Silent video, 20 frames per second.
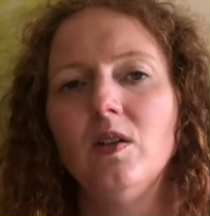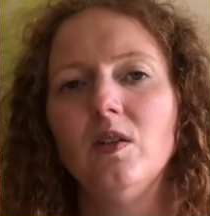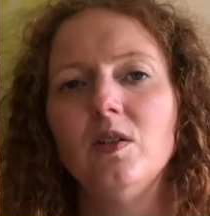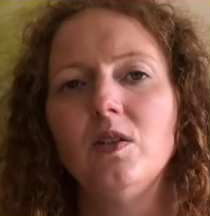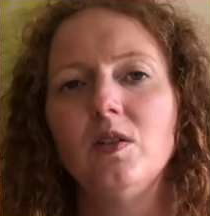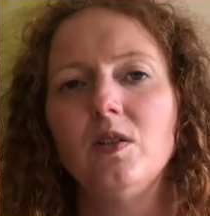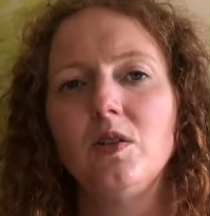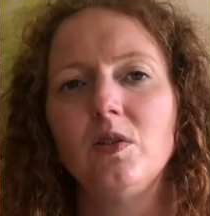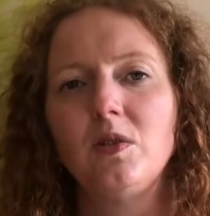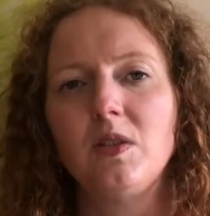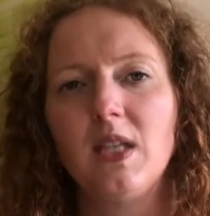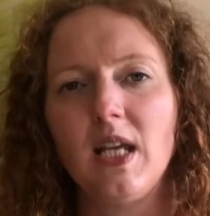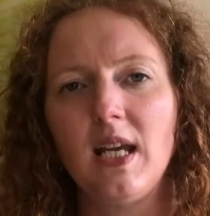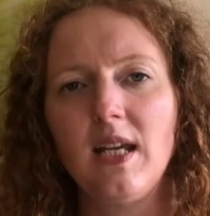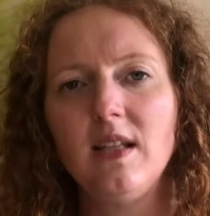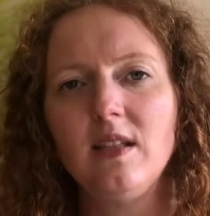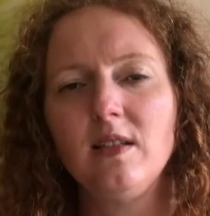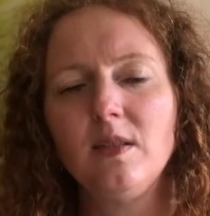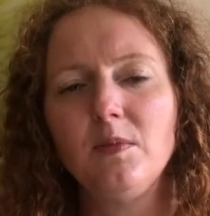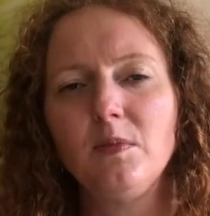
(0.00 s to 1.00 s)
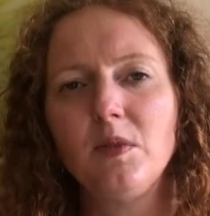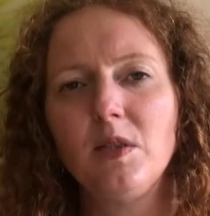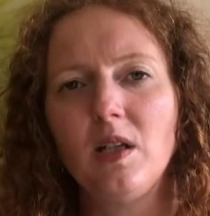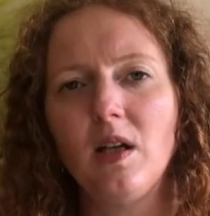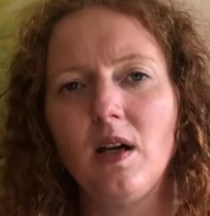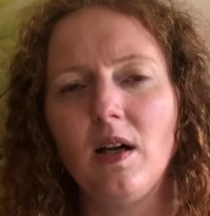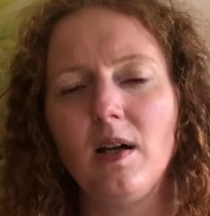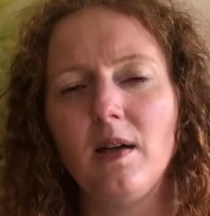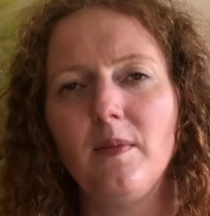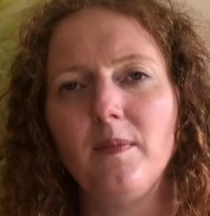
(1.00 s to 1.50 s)
So take some
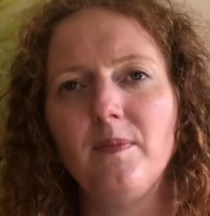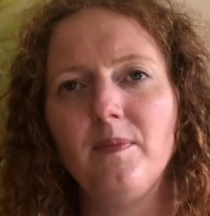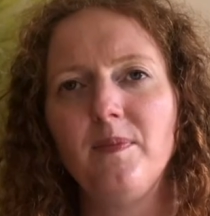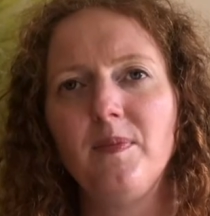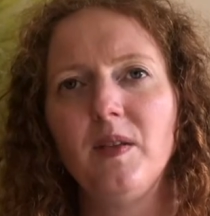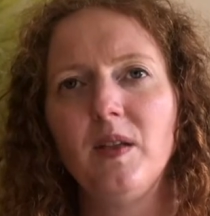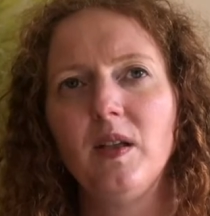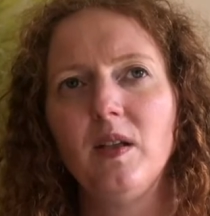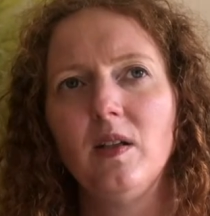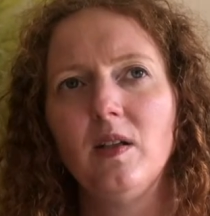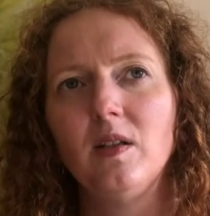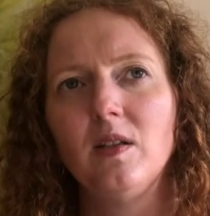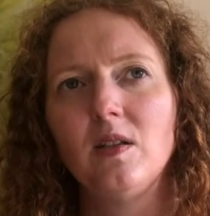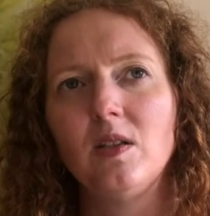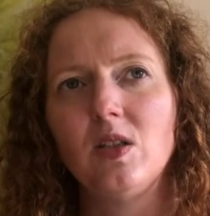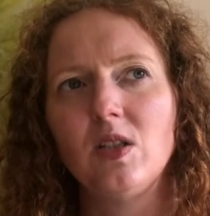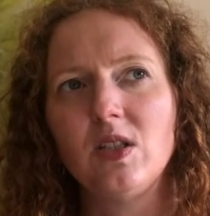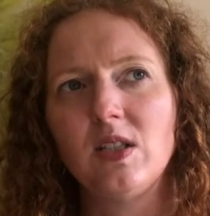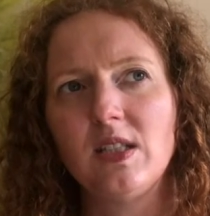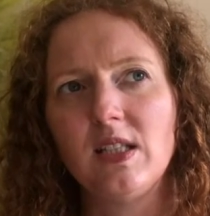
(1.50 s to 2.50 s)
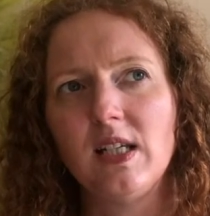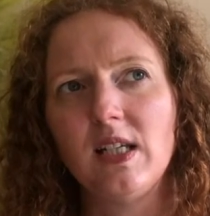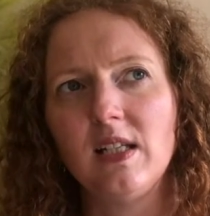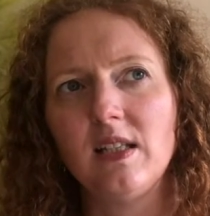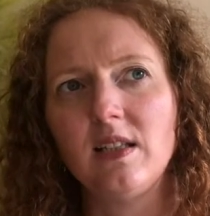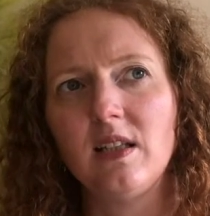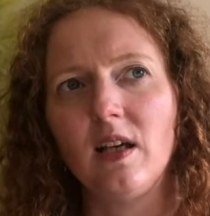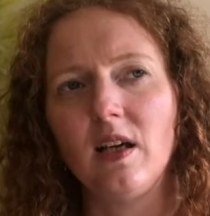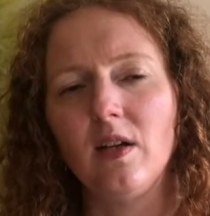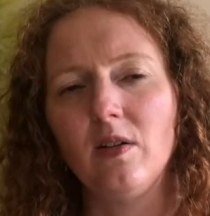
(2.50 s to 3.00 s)
time to
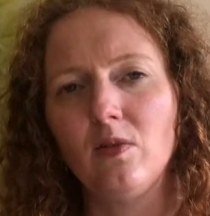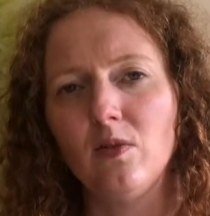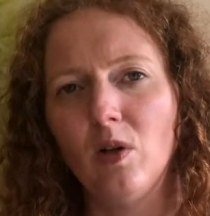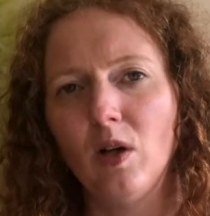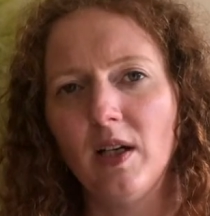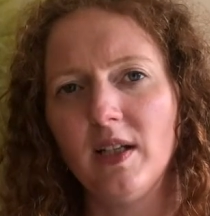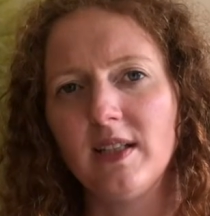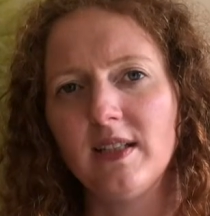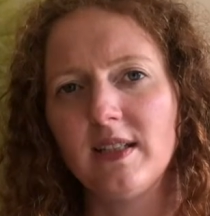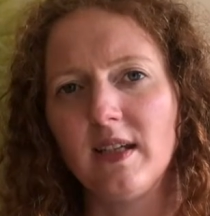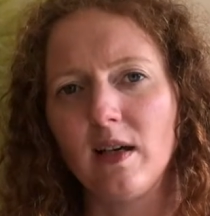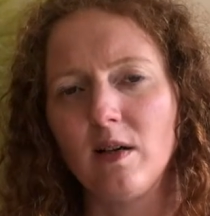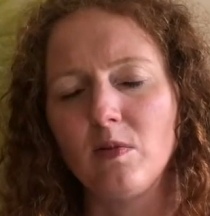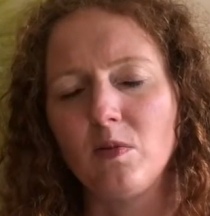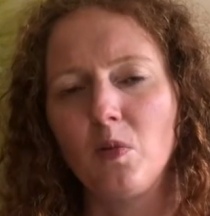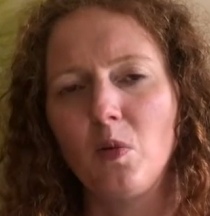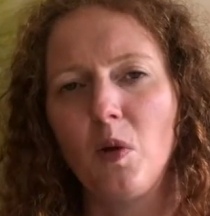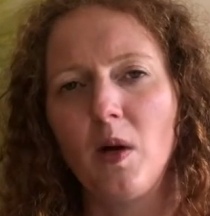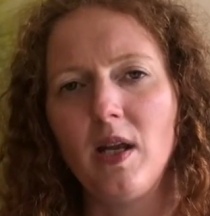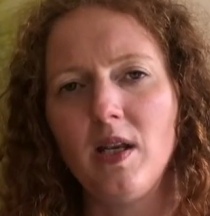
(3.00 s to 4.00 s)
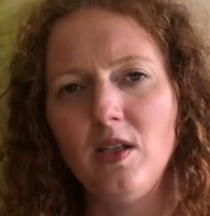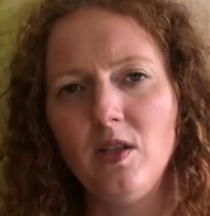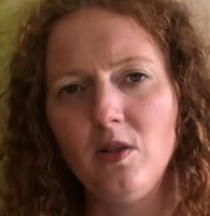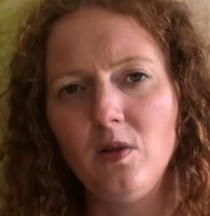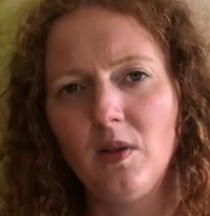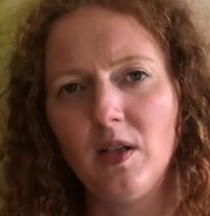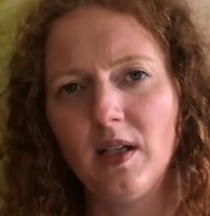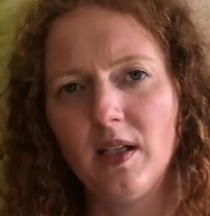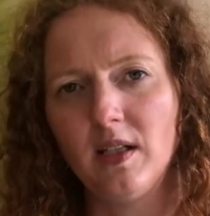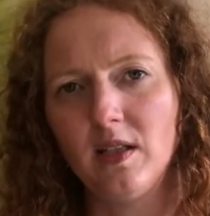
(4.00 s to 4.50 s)
sit and write down, when
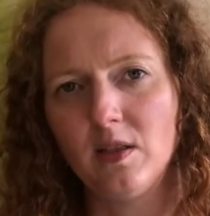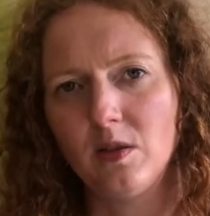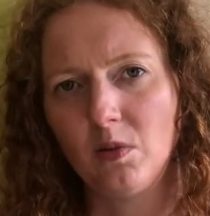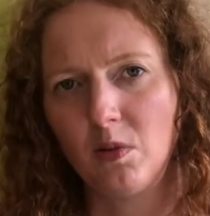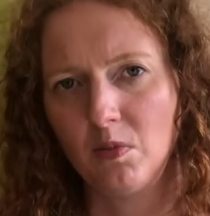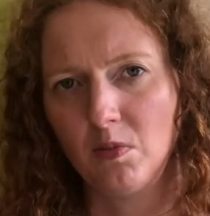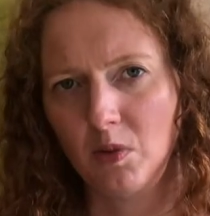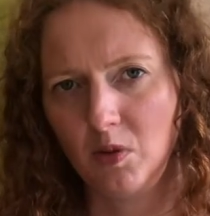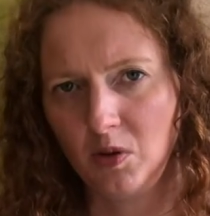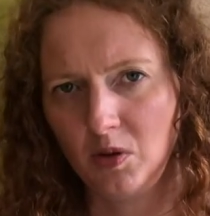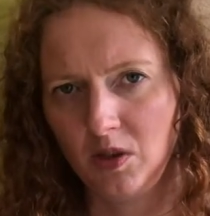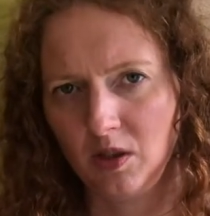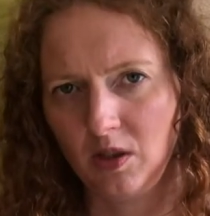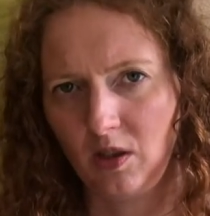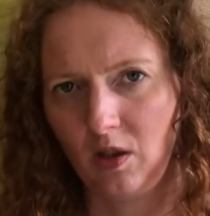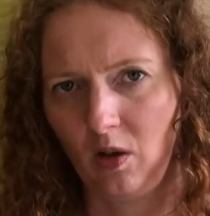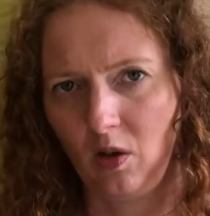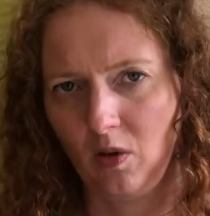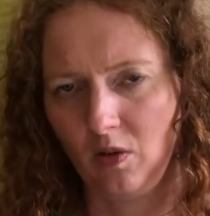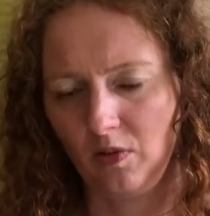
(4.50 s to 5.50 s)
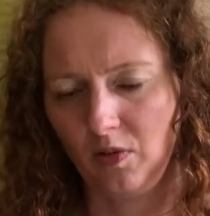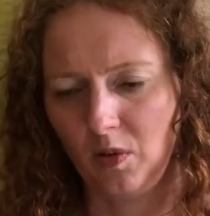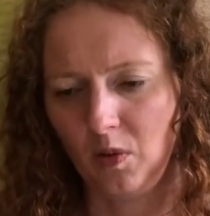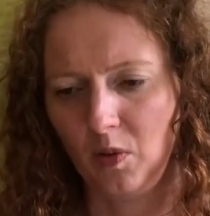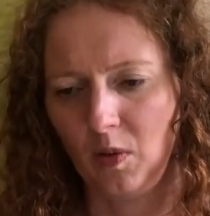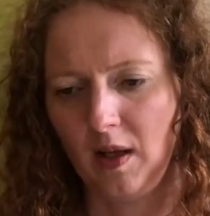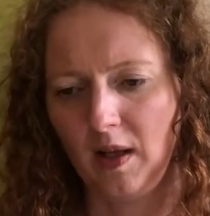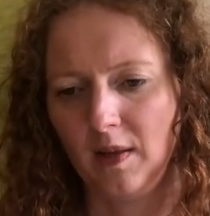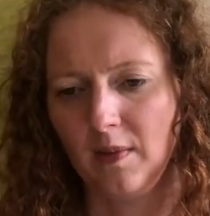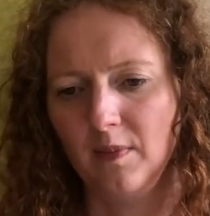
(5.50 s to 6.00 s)
you get into emotional
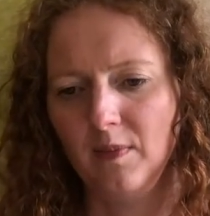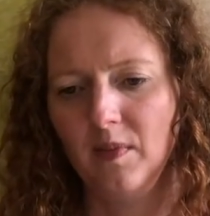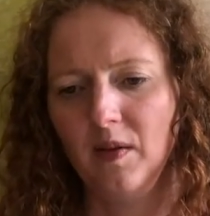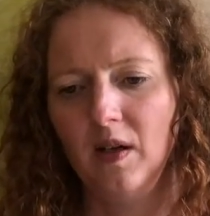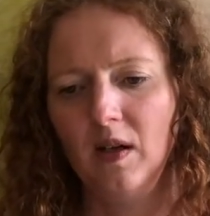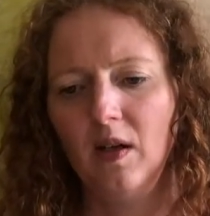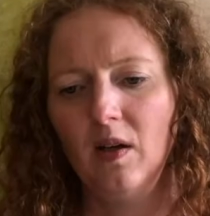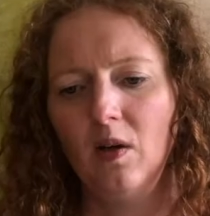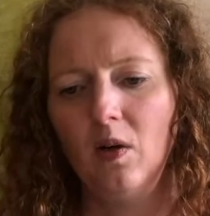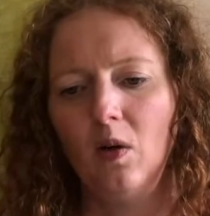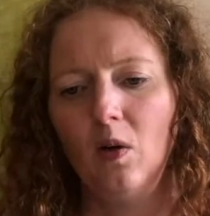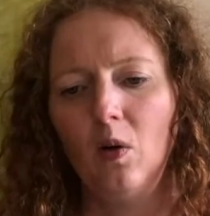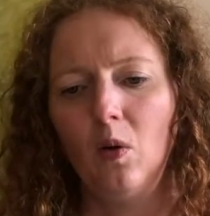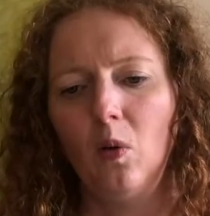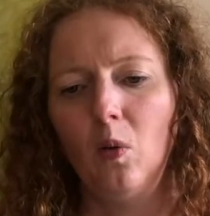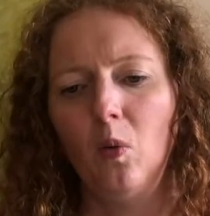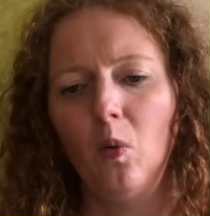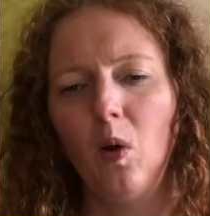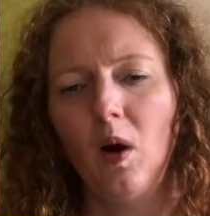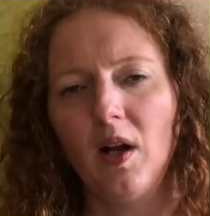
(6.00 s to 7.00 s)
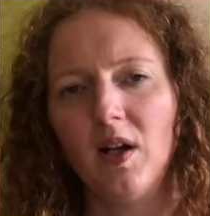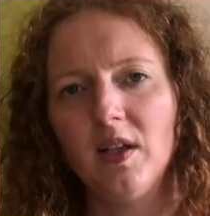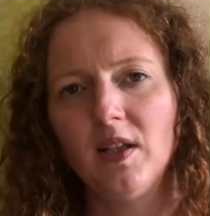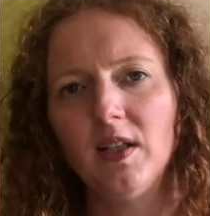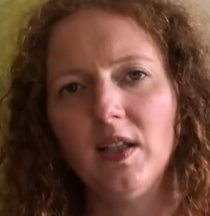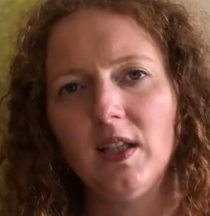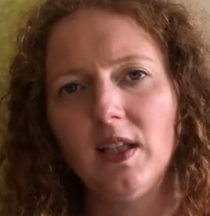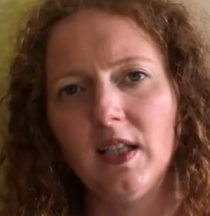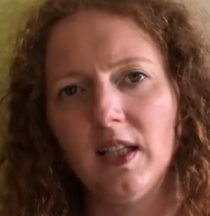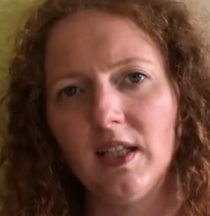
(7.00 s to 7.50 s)
overwhelm, what are
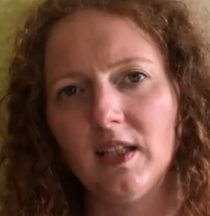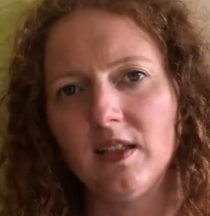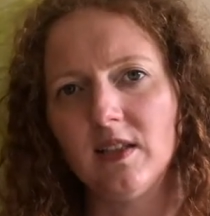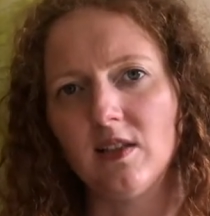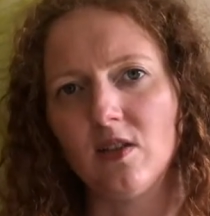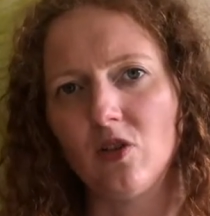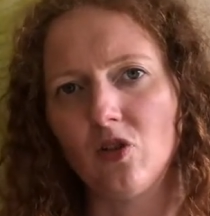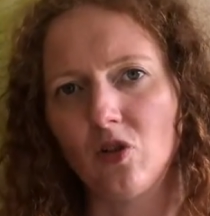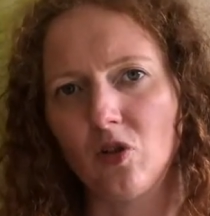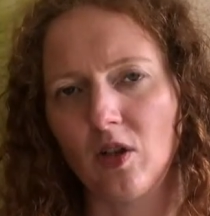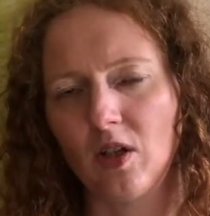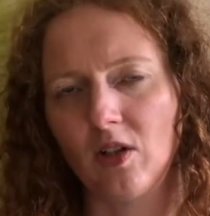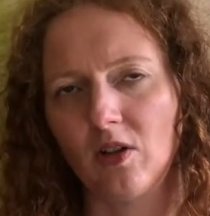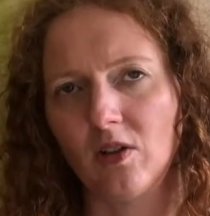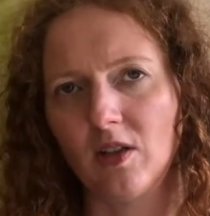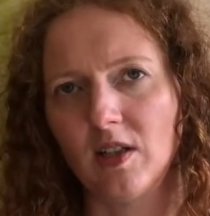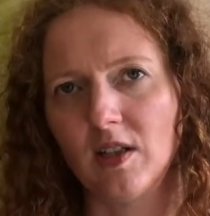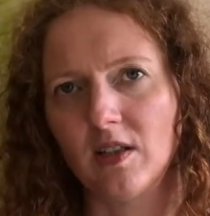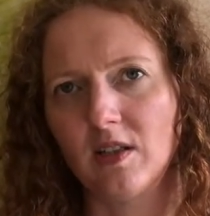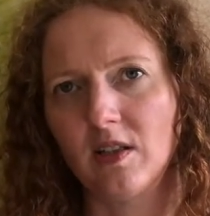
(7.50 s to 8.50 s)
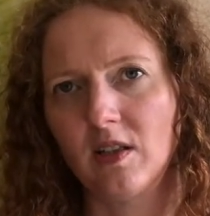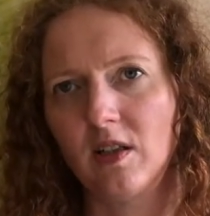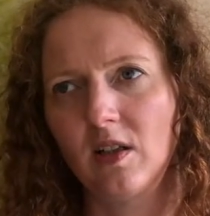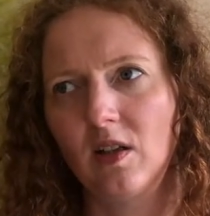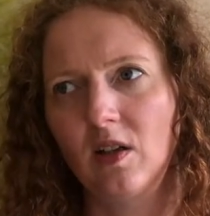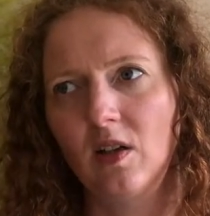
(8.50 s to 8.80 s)
the things that trigger it,